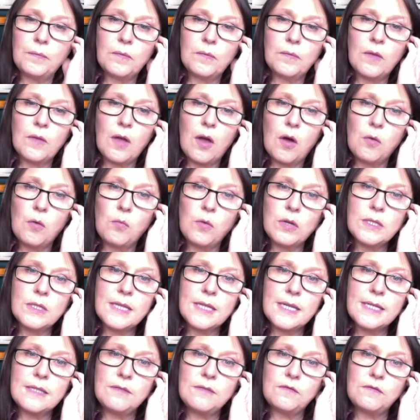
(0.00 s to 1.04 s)
And what
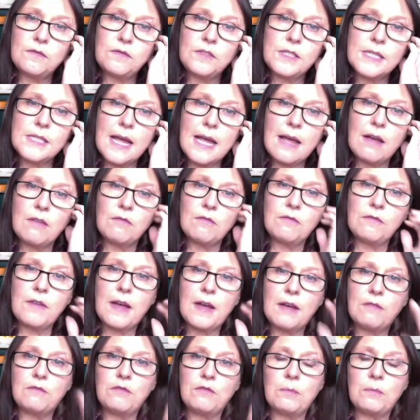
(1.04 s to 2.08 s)
I
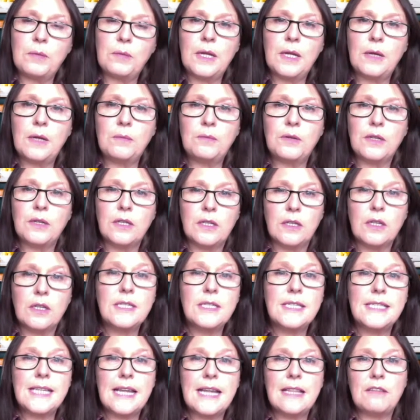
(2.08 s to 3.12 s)
found from people, a lot
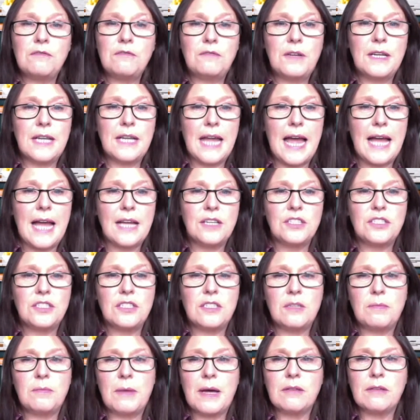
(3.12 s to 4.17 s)
saying they feel anxious
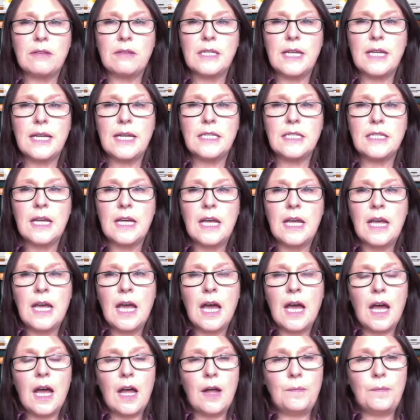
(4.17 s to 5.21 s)
about it,
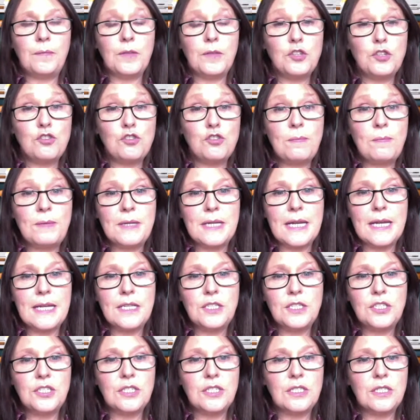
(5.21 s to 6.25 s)

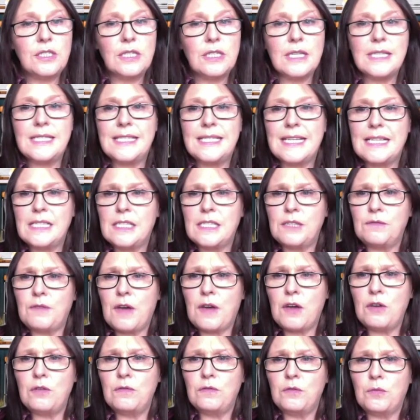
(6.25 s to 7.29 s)
trepidation, a sense of
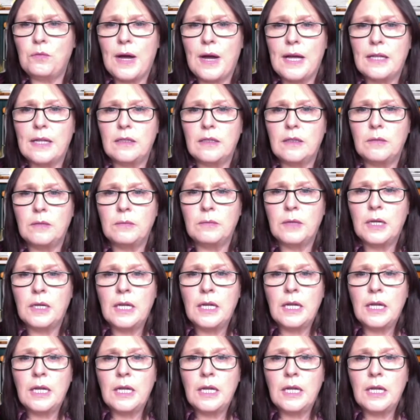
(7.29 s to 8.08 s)
overwhelm.